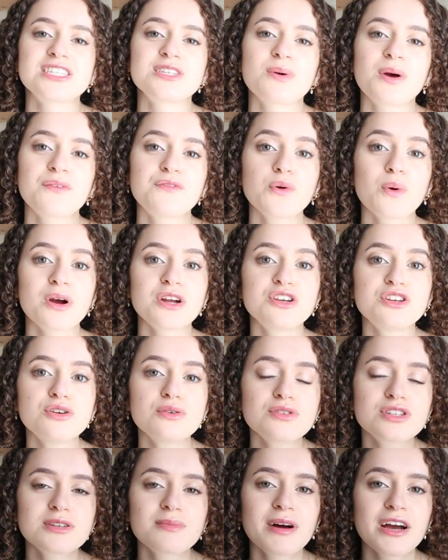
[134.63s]
So if you are
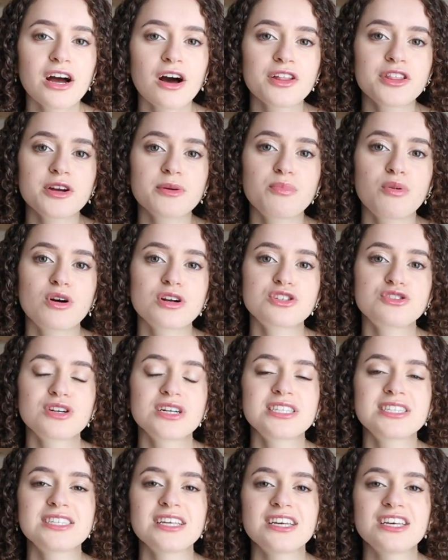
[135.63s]
new to my author
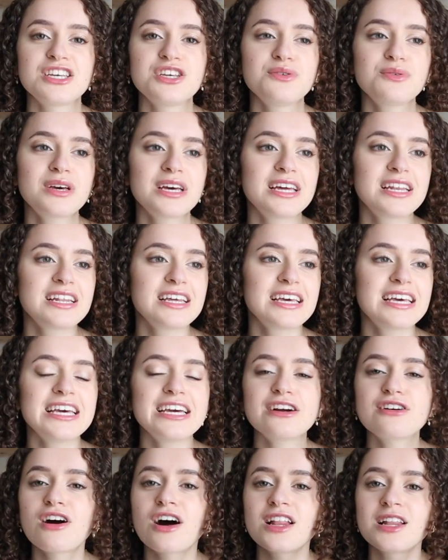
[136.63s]
portraits, you can
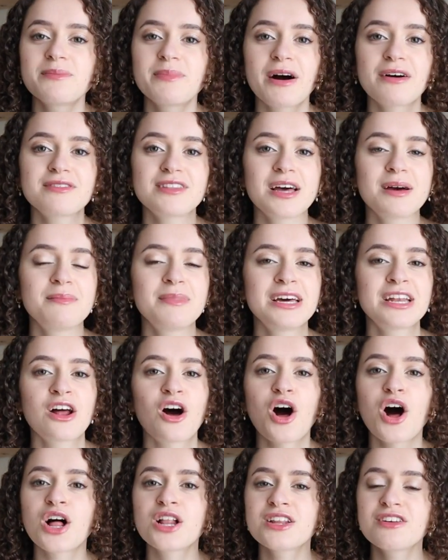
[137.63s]
hear all about them in
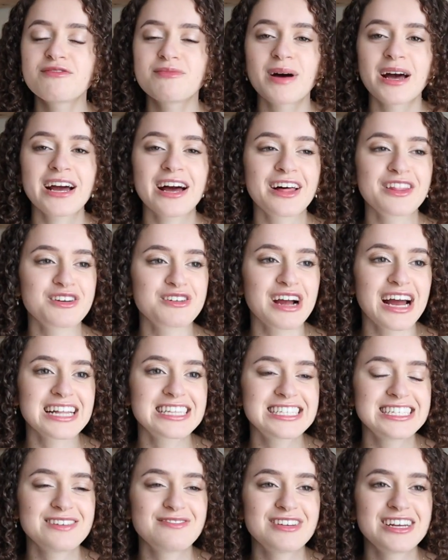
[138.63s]
all of my other
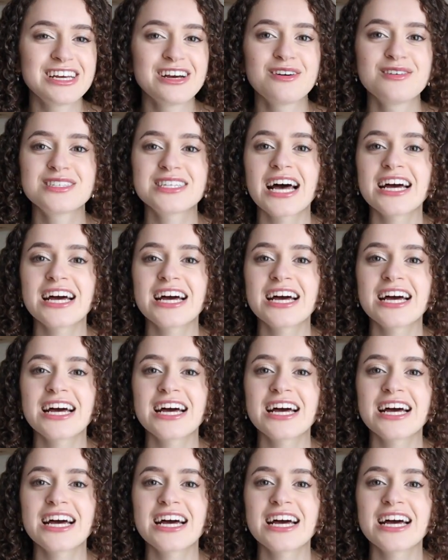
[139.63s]
Etsy videos.